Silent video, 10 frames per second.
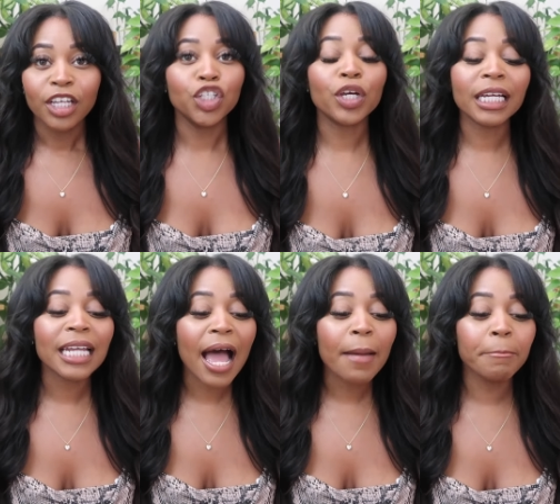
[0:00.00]
You
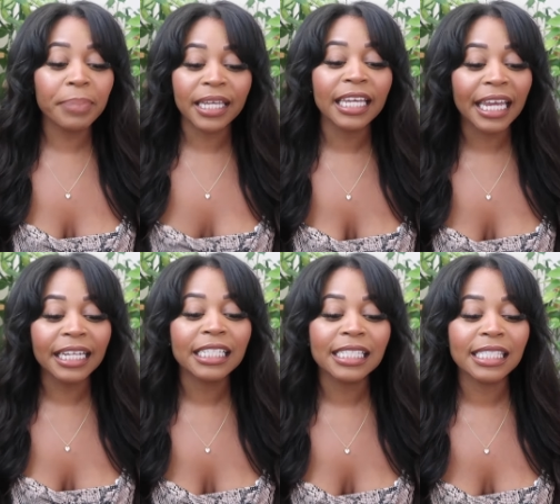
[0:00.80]
cannot be
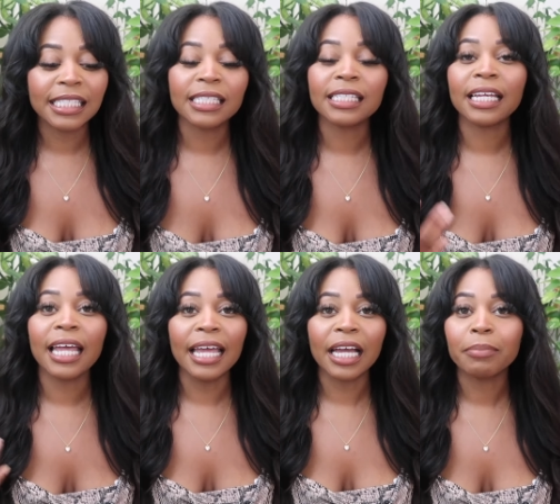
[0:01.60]
inconsistent
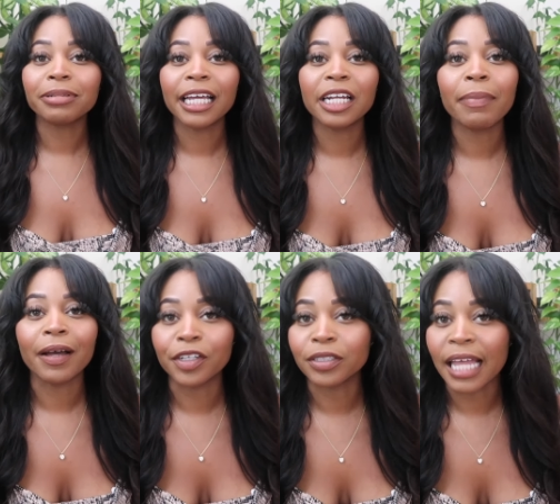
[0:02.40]
and complain
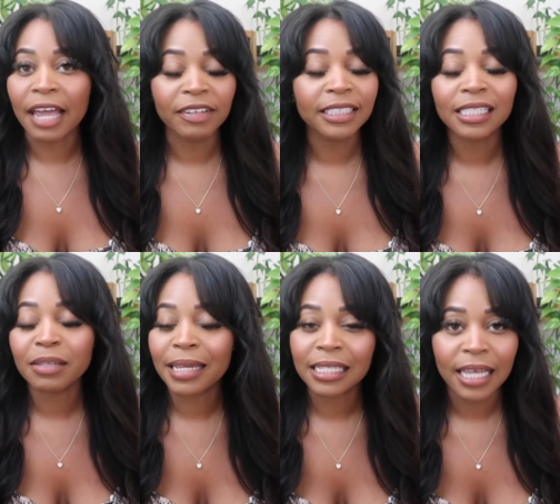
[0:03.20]
about your life. It
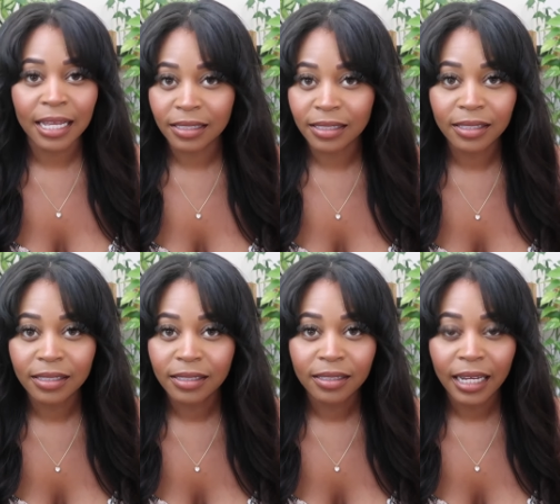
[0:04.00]
doesn't make sense.
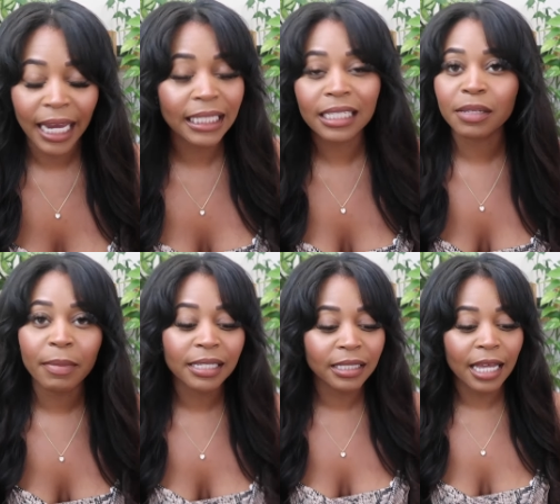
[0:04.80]
It doesn't
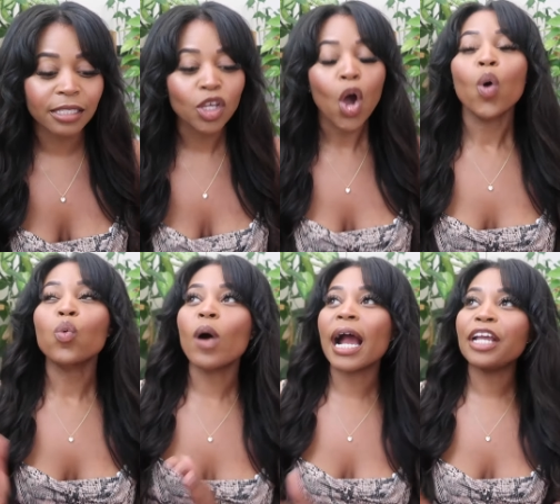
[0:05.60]
make sense.
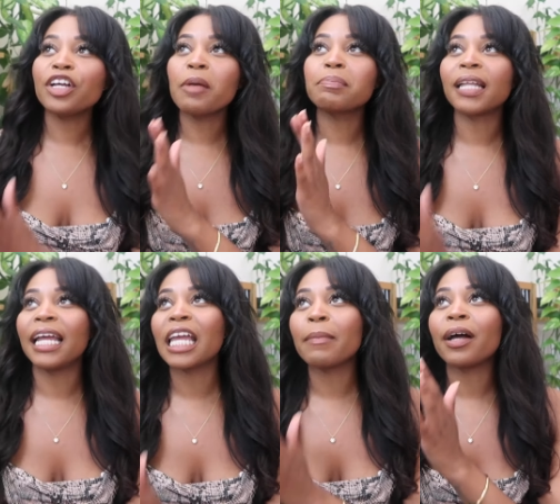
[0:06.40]
Why are you
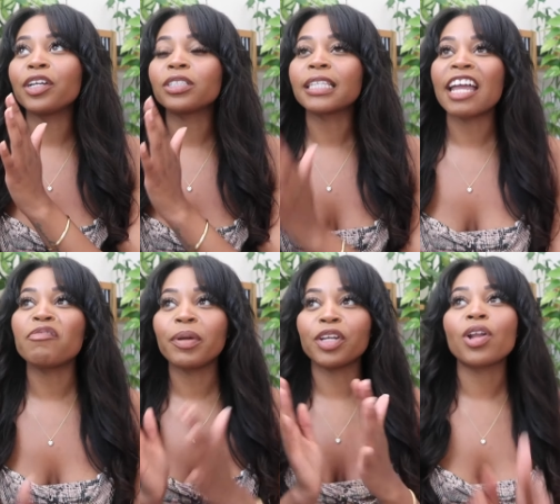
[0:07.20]
complaining about your life
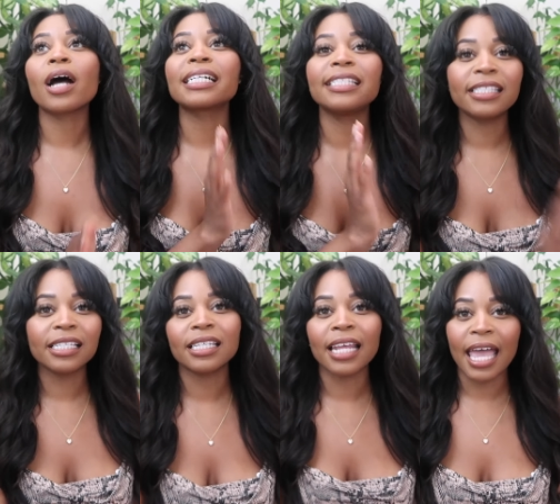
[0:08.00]
but you're not
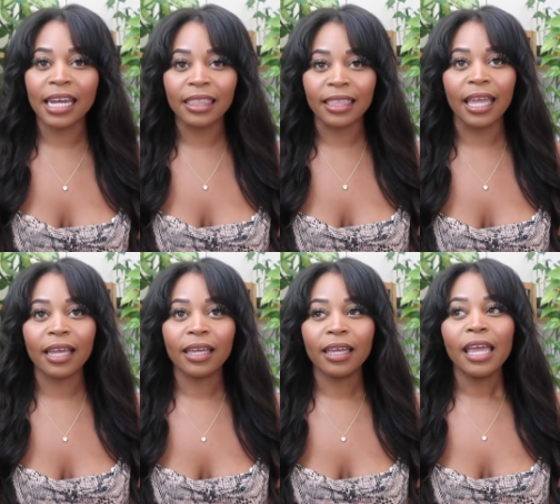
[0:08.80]
consistent at
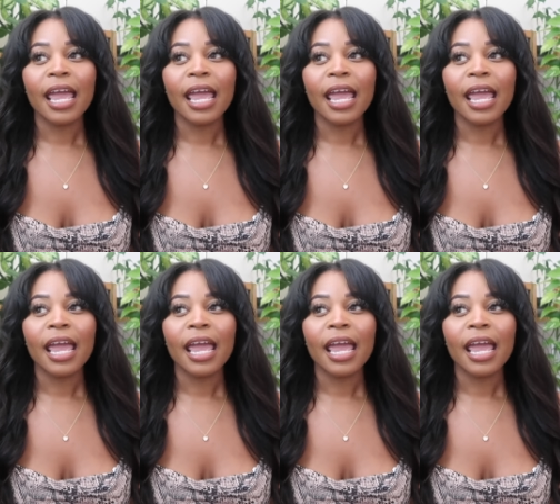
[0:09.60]
anything?